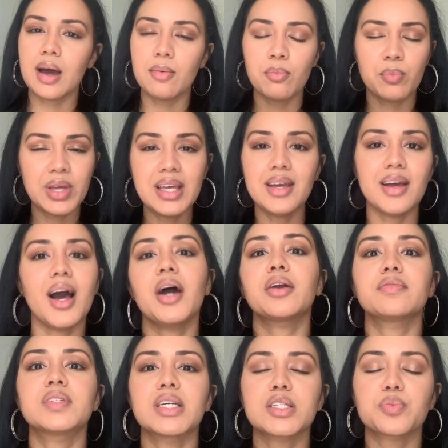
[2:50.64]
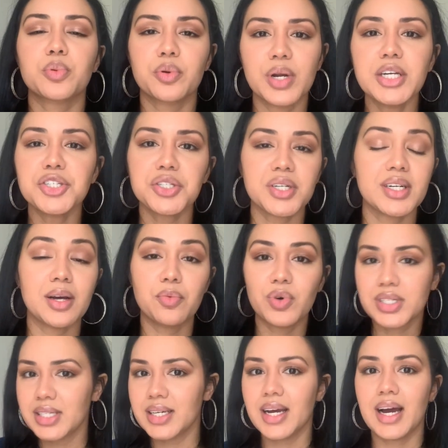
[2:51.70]
eat out of desperation, and I
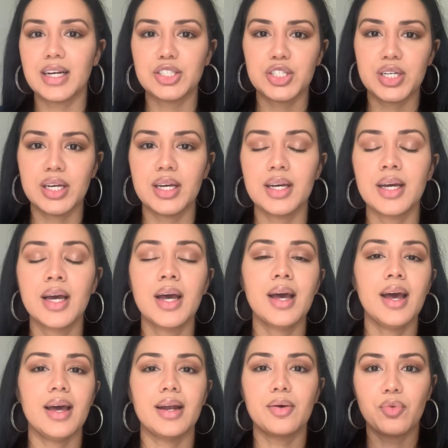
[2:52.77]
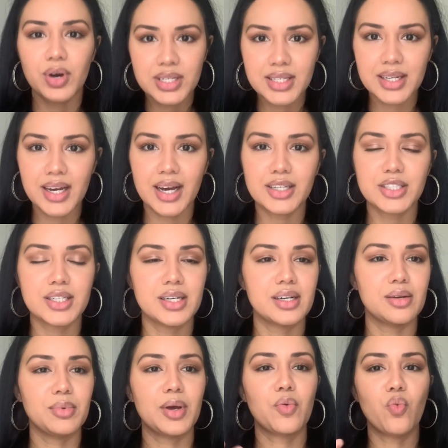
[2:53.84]
wasn't catching it, and I'm
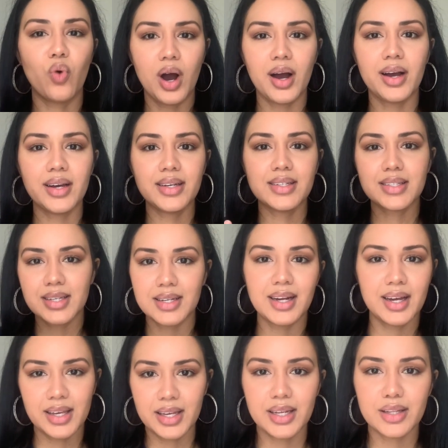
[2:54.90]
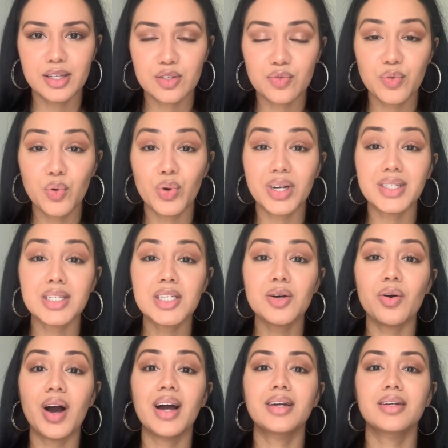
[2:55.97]
like, why is he not eating this food? Until
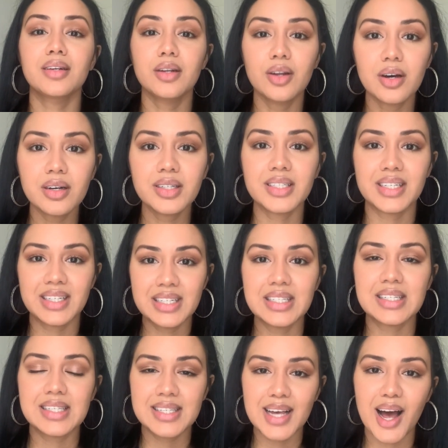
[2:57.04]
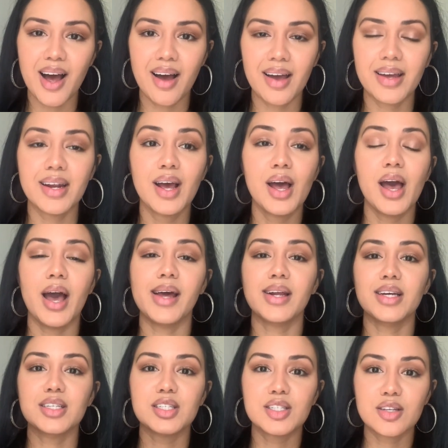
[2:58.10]
I looked inside and I
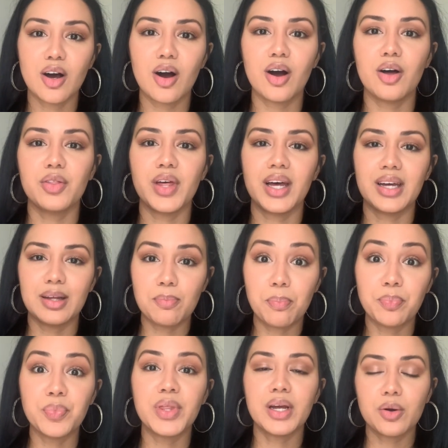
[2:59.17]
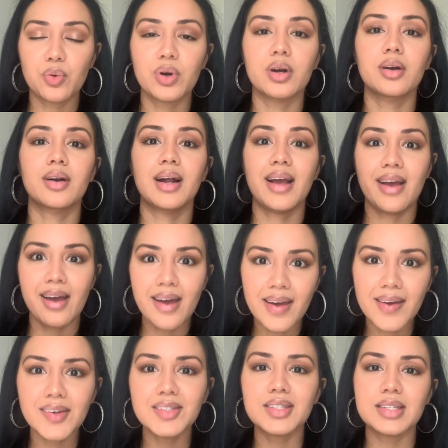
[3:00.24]
saw that there were ants